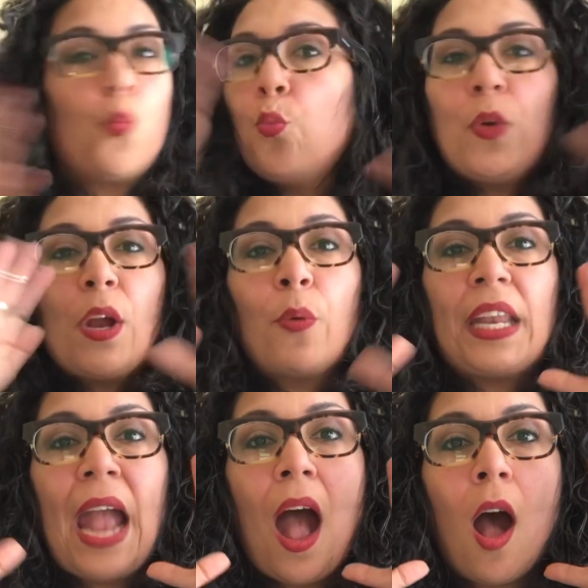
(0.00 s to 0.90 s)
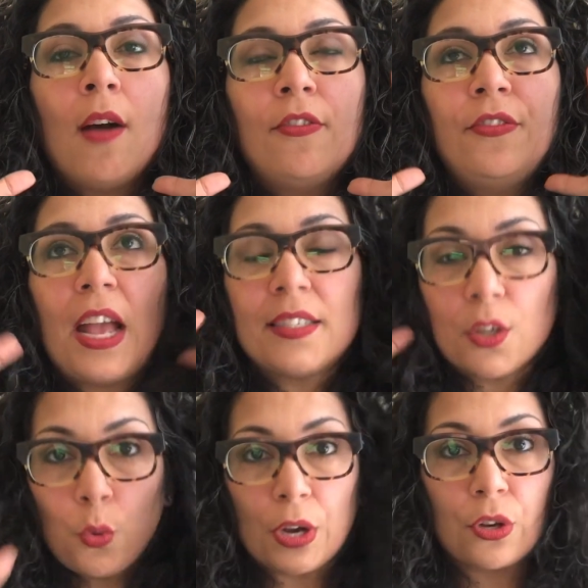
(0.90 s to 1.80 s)
we already have, as a
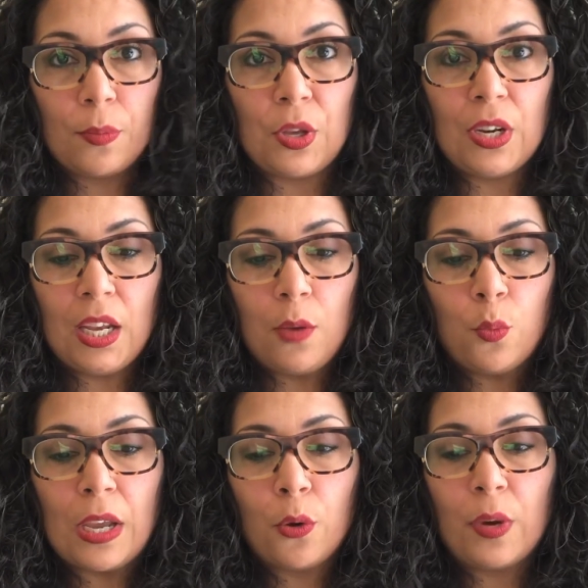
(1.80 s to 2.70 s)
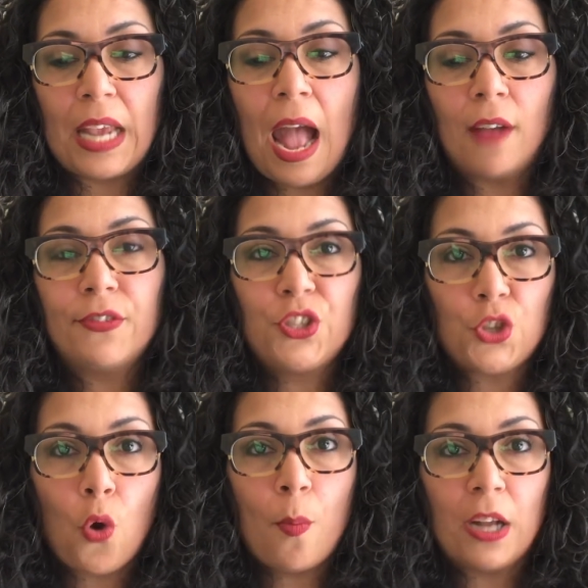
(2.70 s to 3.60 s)
queer community, we already have
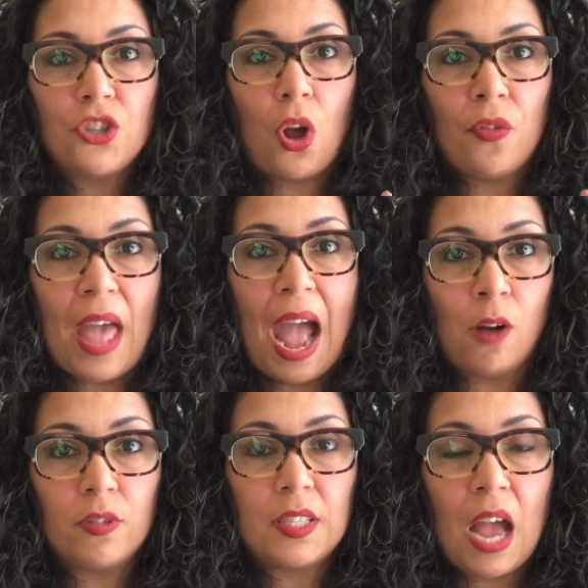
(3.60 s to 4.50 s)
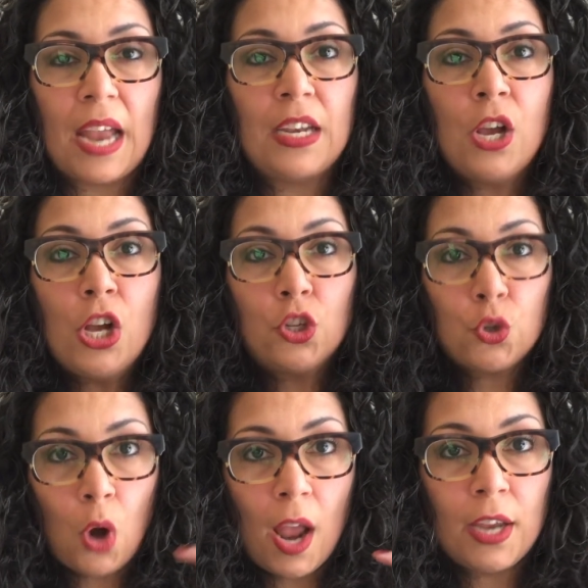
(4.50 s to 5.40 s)
so much on the outside
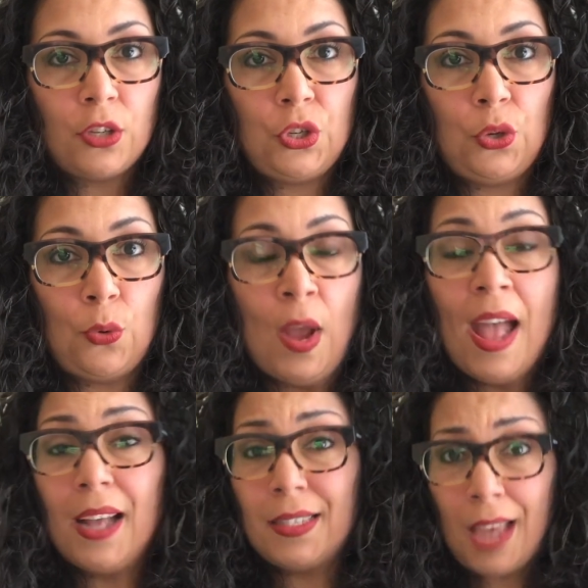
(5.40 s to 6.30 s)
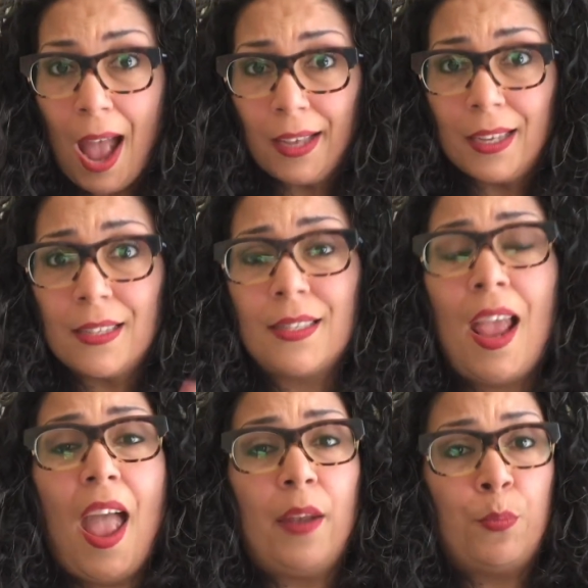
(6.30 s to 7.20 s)
trying to attack us
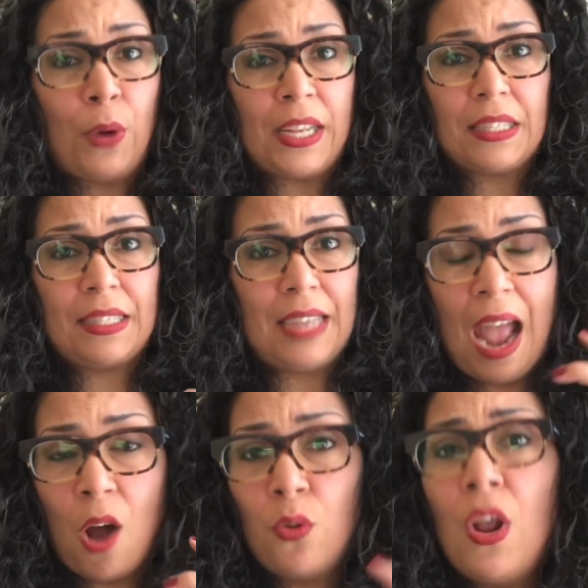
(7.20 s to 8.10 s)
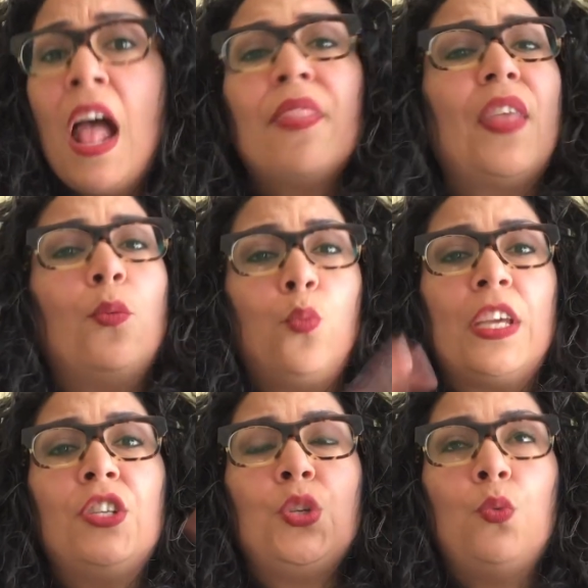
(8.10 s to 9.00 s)
and break us down that
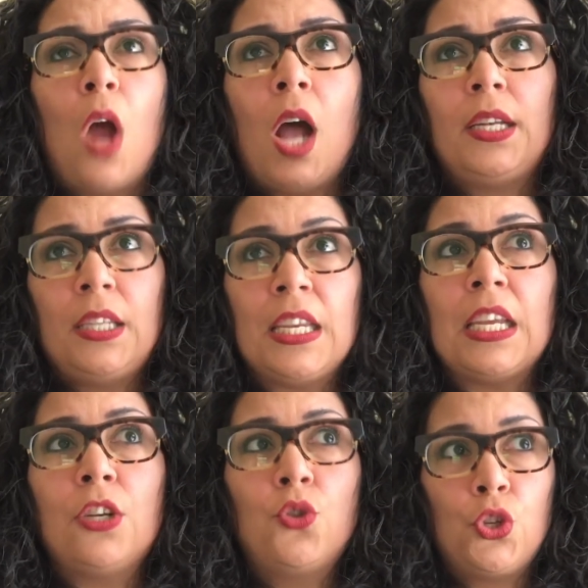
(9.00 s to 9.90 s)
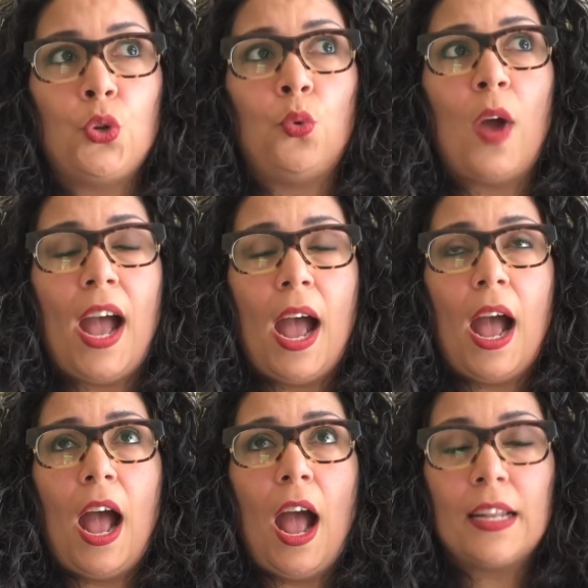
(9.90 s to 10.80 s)
we do not need to
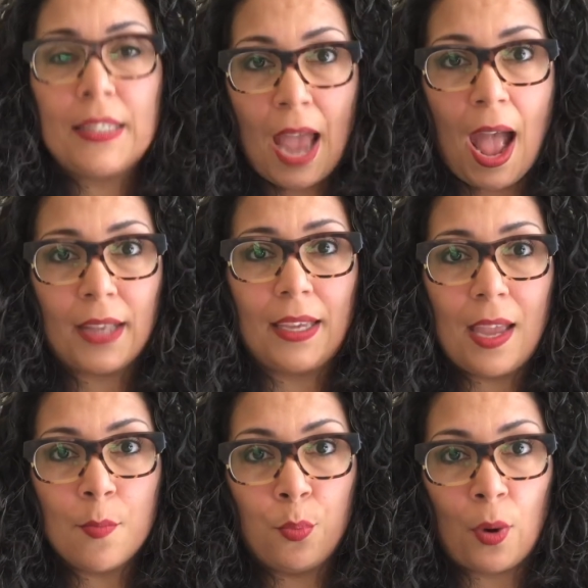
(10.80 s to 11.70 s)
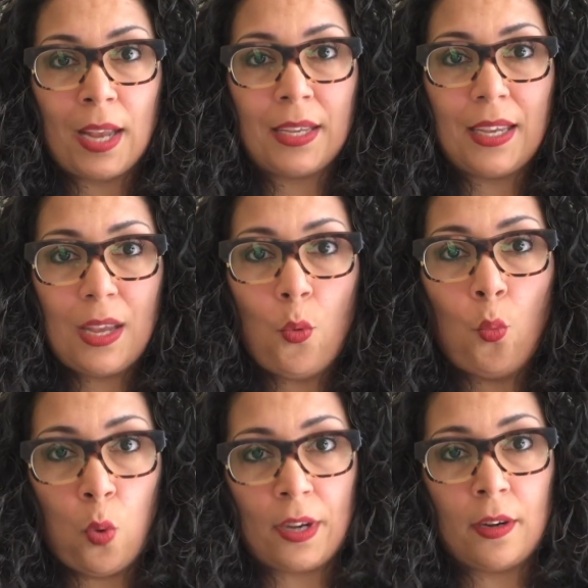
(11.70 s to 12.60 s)
attack and break
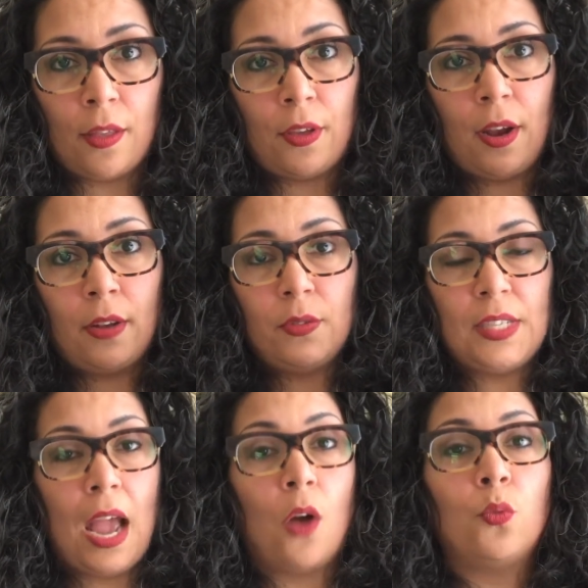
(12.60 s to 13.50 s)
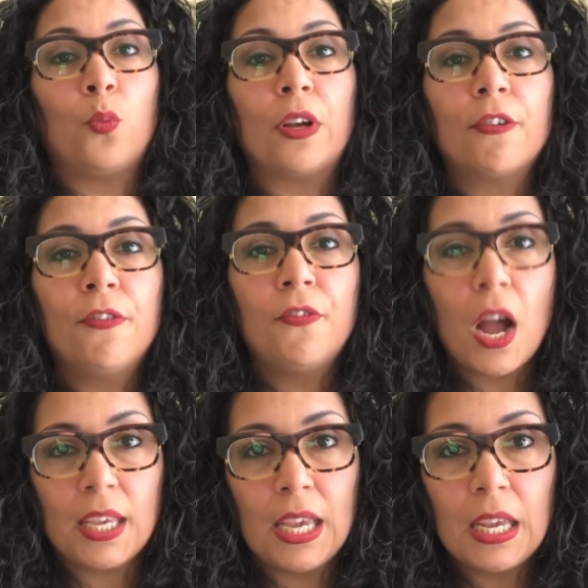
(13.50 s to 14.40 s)
one another down. We're
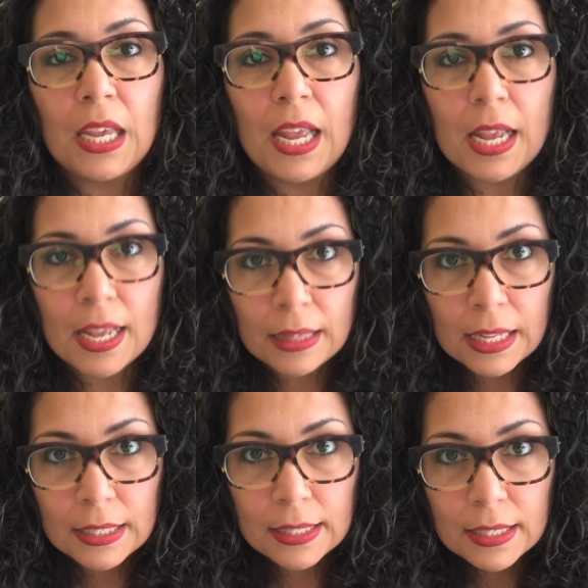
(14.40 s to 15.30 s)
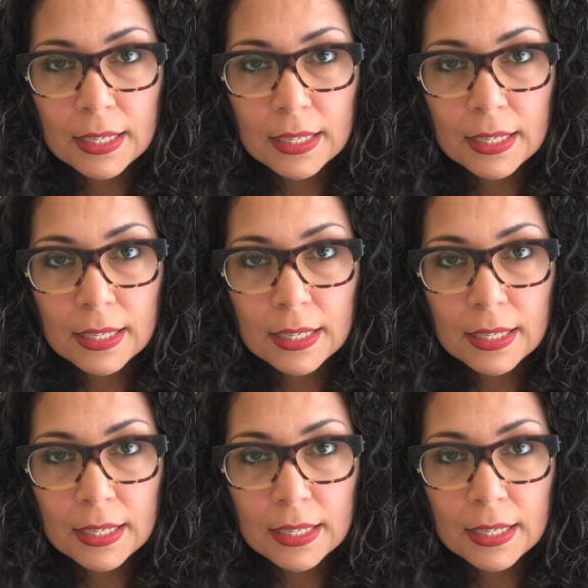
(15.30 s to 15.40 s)
fucking in this